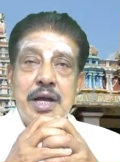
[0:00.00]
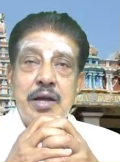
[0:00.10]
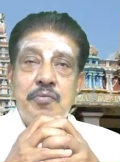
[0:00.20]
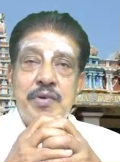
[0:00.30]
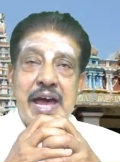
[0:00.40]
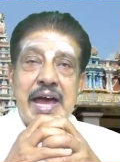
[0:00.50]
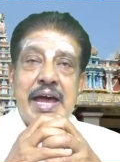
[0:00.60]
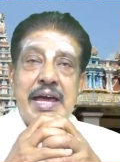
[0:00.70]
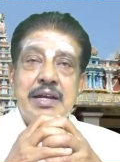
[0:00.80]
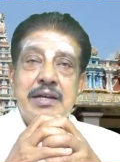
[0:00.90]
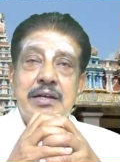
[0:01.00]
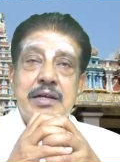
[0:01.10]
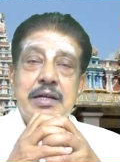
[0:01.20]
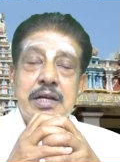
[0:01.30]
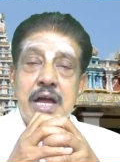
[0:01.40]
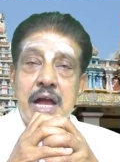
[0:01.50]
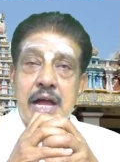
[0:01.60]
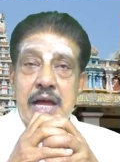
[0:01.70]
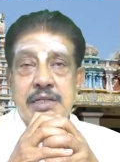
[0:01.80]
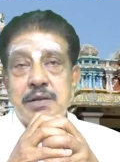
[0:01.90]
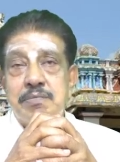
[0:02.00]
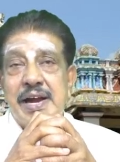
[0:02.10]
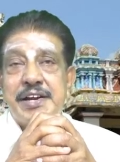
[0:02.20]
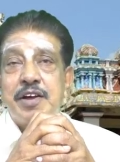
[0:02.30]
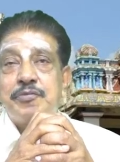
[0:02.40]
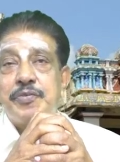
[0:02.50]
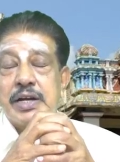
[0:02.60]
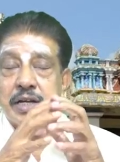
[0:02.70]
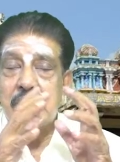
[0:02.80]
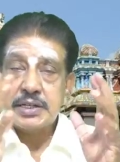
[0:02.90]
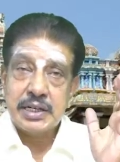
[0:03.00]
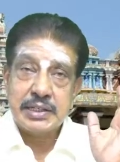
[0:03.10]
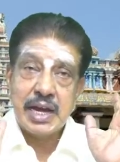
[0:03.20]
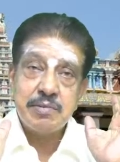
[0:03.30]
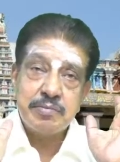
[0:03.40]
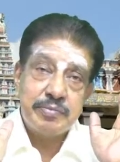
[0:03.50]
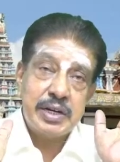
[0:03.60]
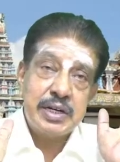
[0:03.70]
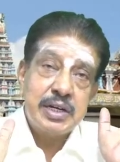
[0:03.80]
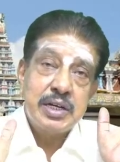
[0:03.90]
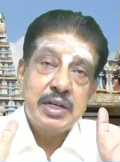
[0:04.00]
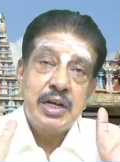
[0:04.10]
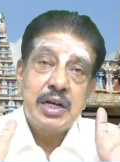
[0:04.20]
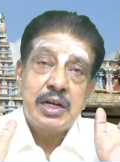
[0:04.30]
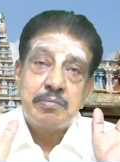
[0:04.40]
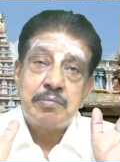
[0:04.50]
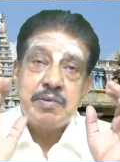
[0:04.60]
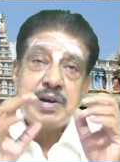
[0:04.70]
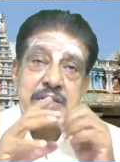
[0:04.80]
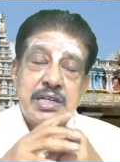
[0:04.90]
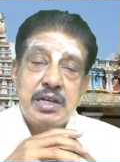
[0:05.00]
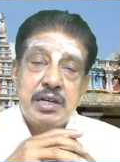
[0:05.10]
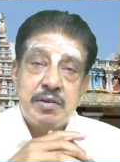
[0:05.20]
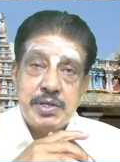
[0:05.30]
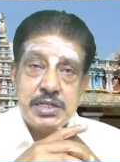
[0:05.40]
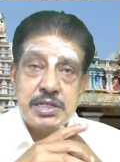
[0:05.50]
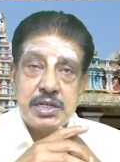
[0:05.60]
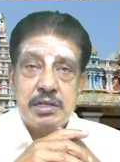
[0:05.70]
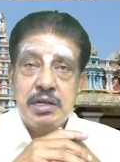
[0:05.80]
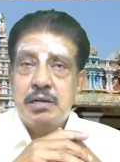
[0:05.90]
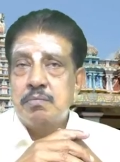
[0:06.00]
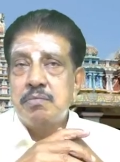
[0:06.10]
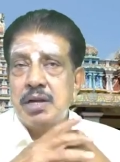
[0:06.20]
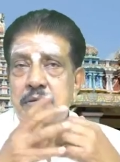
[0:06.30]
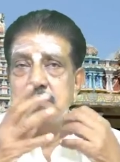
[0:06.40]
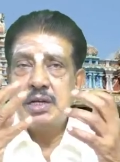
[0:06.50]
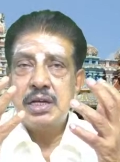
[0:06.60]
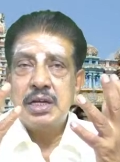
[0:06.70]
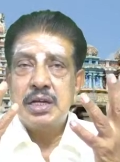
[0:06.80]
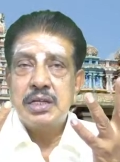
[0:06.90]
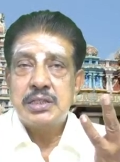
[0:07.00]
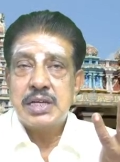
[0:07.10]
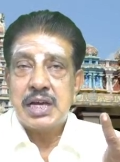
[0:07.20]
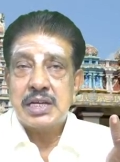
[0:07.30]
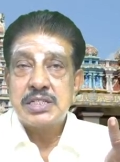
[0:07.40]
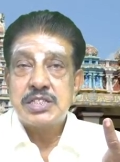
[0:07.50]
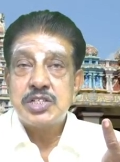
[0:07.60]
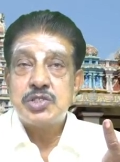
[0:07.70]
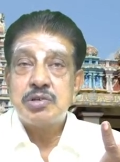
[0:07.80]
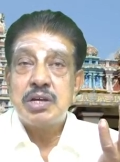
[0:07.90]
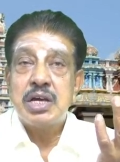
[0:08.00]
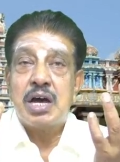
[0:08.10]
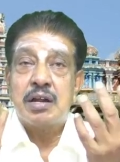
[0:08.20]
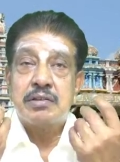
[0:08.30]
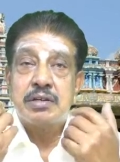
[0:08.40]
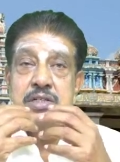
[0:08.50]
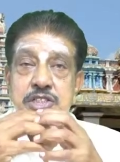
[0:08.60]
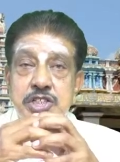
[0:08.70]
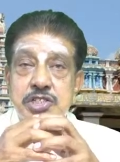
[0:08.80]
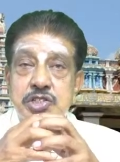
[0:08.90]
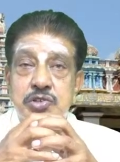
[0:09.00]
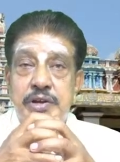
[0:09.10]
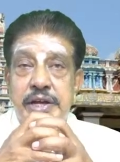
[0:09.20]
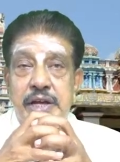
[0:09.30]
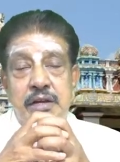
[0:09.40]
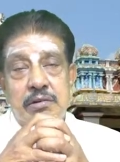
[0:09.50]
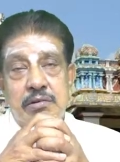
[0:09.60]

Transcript: where, as a matter of fact, at the time when Manivasagar visited, it may be 2nd century or 3rd century